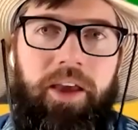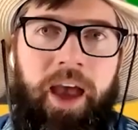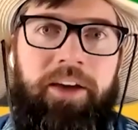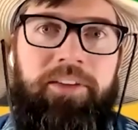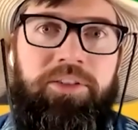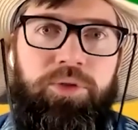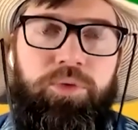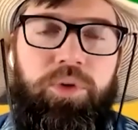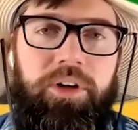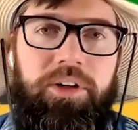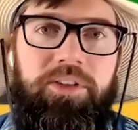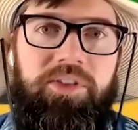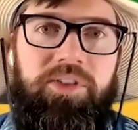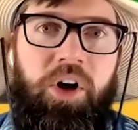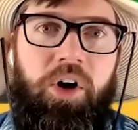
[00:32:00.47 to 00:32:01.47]
actor
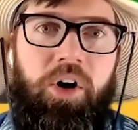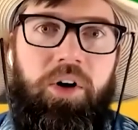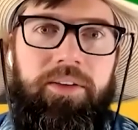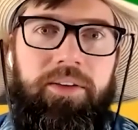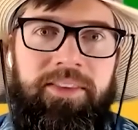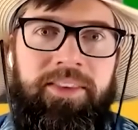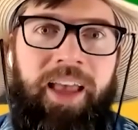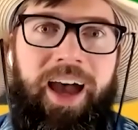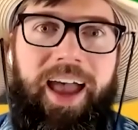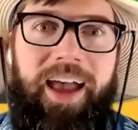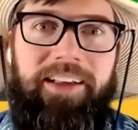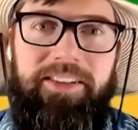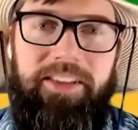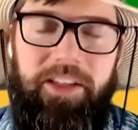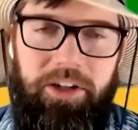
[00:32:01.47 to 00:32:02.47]
was. So not
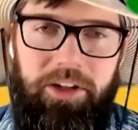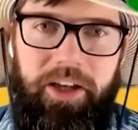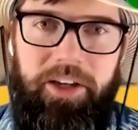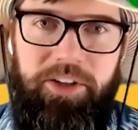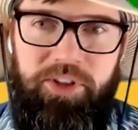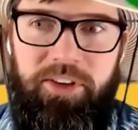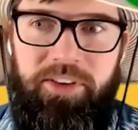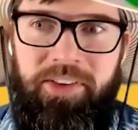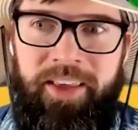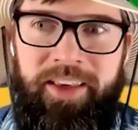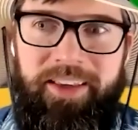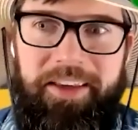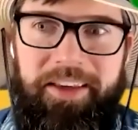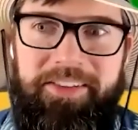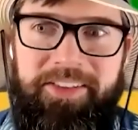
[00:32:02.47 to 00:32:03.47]
as little as you
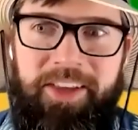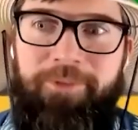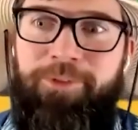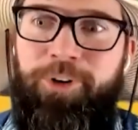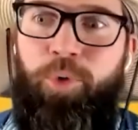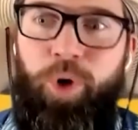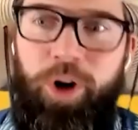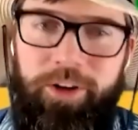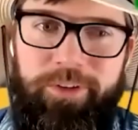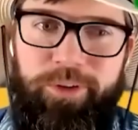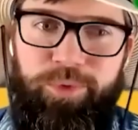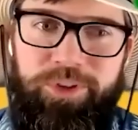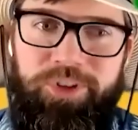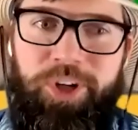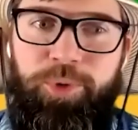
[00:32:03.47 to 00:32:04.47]
think, except for one of
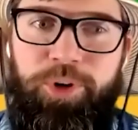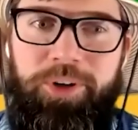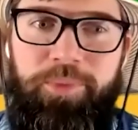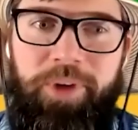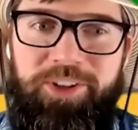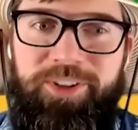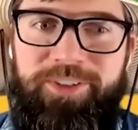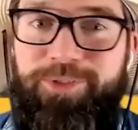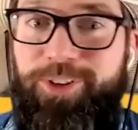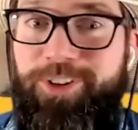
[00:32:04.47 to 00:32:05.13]
them, which I'm going to mention